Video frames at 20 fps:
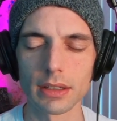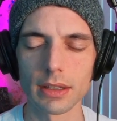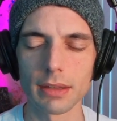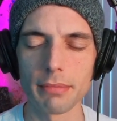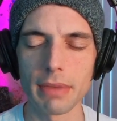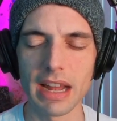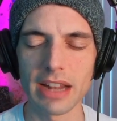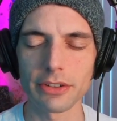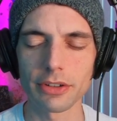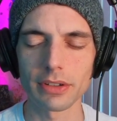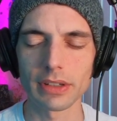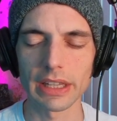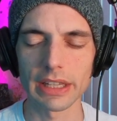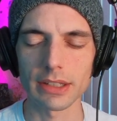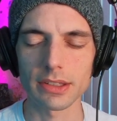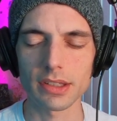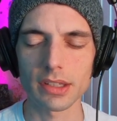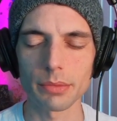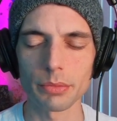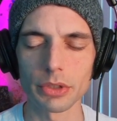imagine
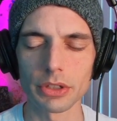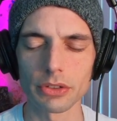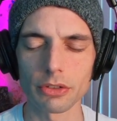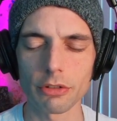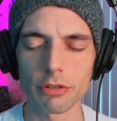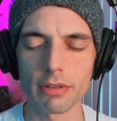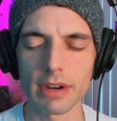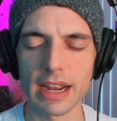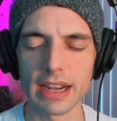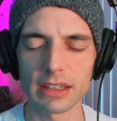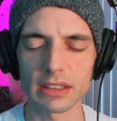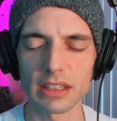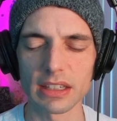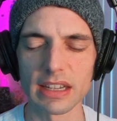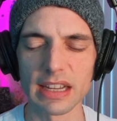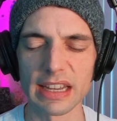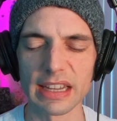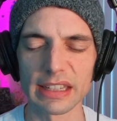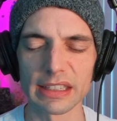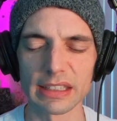like someone cracked an
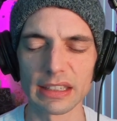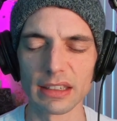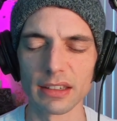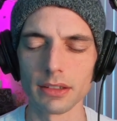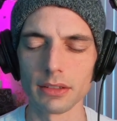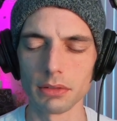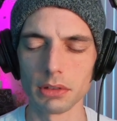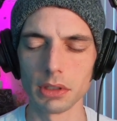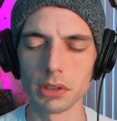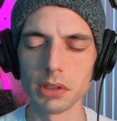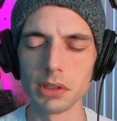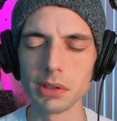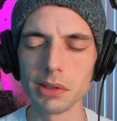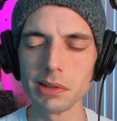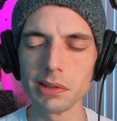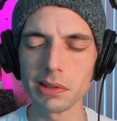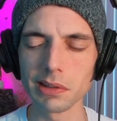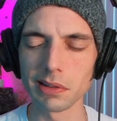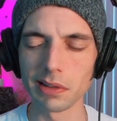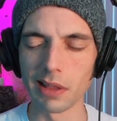egg and
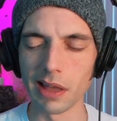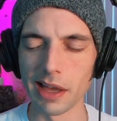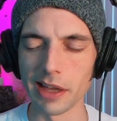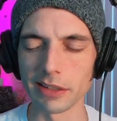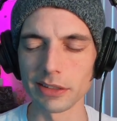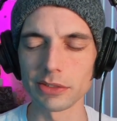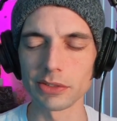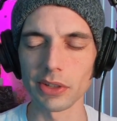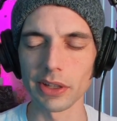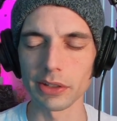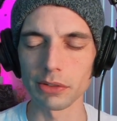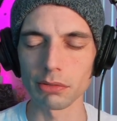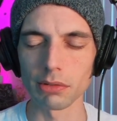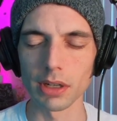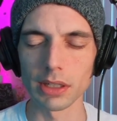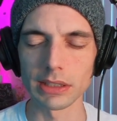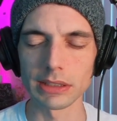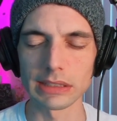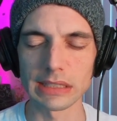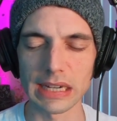the egg's like
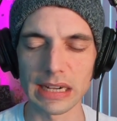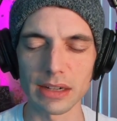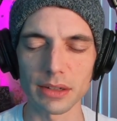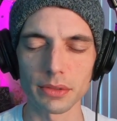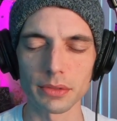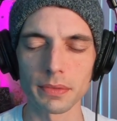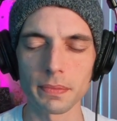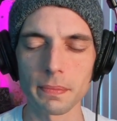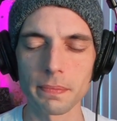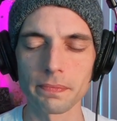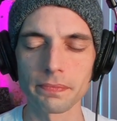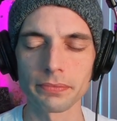running down.